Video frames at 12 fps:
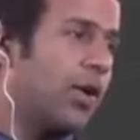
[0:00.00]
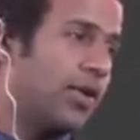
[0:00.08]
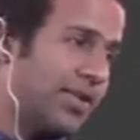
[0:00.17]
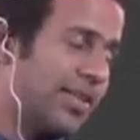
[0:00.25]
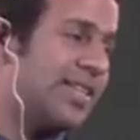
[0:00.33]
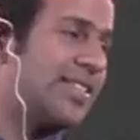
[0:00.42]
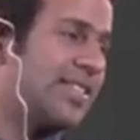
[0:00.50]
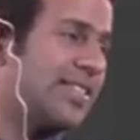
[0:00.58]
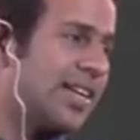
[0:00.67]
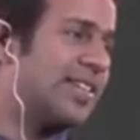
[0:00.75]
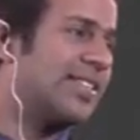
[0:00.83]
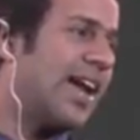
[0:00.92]
or this
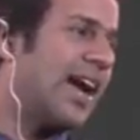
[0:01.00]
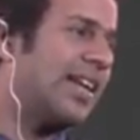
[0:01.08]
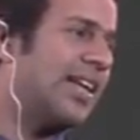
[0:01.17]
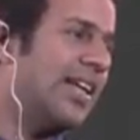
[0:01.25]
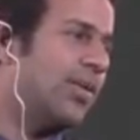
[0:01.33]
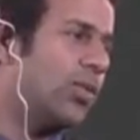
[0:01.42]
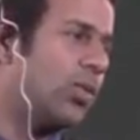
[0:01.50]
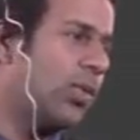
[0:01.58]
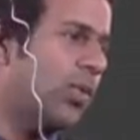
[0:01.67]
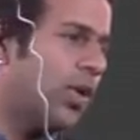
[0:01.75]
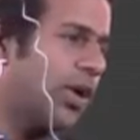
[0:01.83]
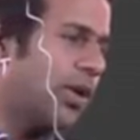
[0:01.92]
is exactly what we
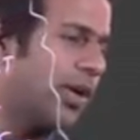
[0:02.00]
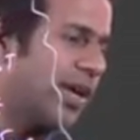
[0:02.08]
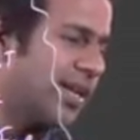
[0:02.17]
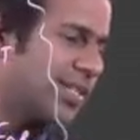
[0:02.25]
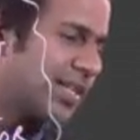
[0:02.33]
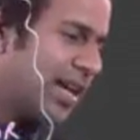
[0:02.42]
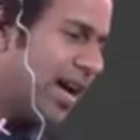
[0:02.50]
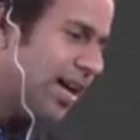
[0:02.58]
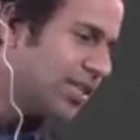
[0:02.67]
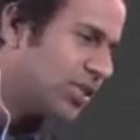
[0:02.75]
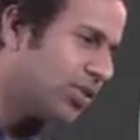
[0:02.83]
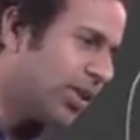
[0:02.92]
wanted to
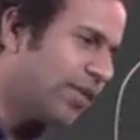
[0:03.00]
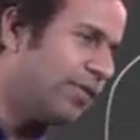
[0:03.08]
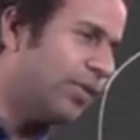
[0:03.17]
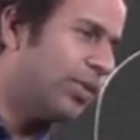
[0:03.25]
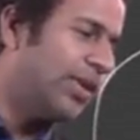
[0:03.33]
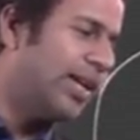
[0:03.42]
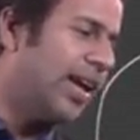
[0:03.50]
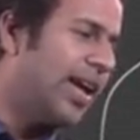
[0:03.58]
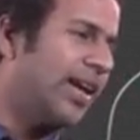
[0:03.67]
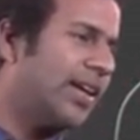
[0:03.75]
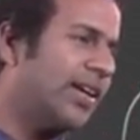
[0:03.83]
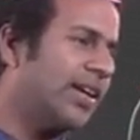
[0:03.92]
discuss. So if you
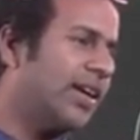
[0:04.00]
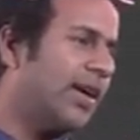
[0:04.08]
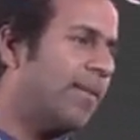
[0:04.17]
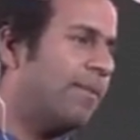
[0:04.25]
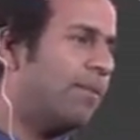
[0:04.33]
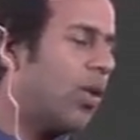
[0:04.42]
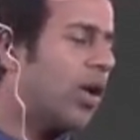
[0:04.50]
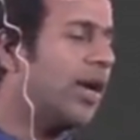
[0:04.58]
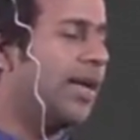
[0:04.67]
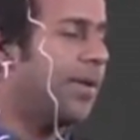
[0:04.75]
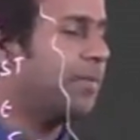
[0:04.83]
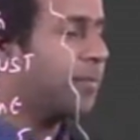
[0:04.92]
take a
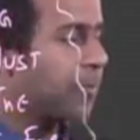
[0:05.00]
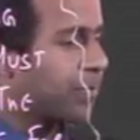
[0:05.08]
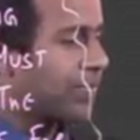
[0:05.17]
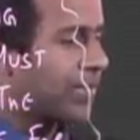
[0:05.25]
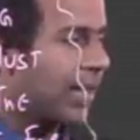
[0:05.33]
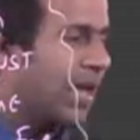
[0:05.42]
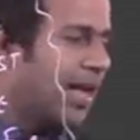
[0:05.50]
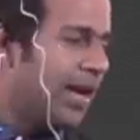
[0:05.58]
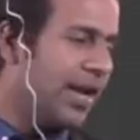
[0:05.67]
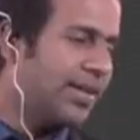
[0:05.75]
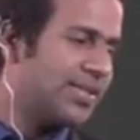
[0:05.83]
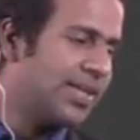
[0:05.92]
body,
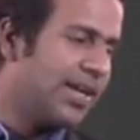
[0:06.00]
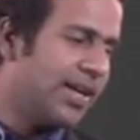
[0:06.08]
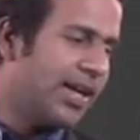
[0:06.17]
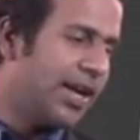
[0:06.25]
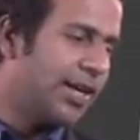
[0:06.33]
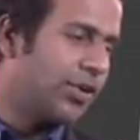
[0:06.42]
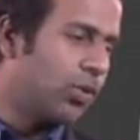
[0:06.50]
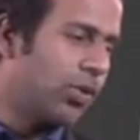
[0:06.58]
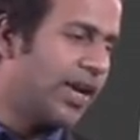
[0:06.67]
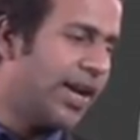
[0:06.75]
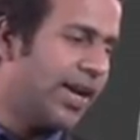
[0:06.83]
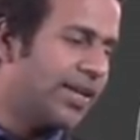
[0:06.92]
let's say it
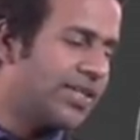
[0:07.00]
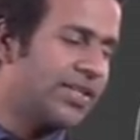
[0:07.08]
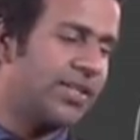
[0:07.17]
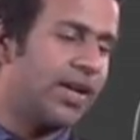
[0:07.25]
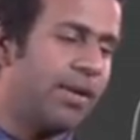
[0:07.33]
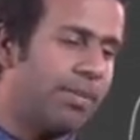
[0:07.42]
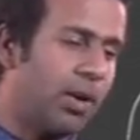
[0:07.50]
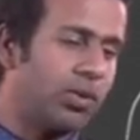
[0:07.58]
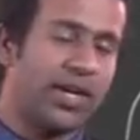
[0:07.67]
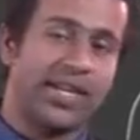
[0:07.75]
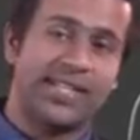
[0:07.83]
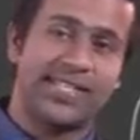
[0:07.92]
rotates
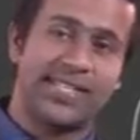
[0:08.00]
about its